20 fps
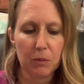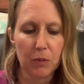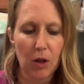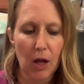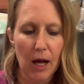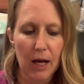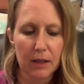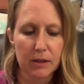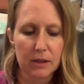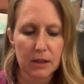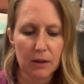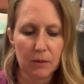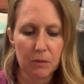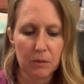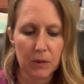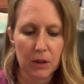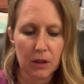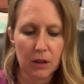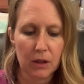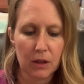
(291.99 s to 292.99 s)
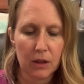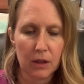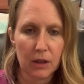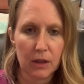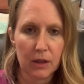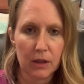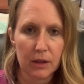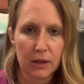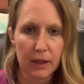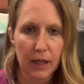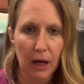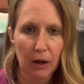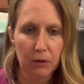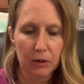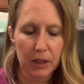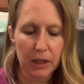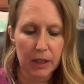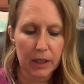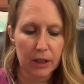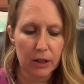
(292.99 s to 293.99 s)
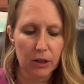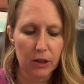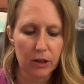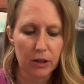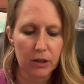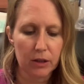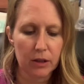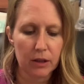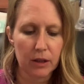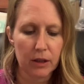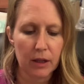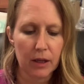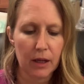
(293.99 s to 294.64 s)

blossom down here.